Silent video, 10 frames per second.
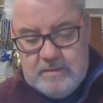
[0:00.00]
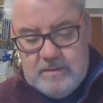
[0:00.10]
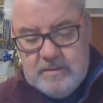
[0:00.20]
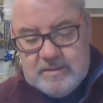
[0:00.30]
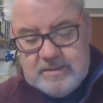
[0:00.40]

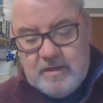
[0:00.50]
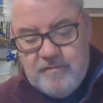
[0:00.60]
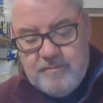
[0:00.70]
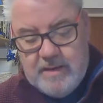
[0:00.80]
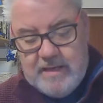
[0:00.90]
The Son
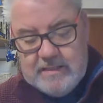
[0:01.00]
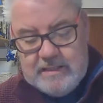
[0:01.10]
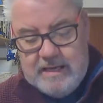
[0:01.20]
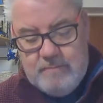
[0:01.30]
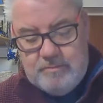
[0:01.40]
of Man
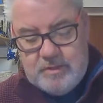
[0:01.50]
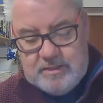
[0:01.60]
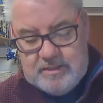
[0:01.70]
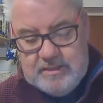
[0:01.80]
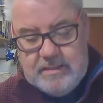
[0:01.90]
came to
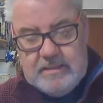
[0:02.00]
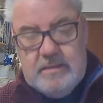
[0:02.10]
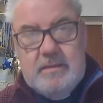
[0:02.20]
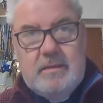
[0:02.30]
seek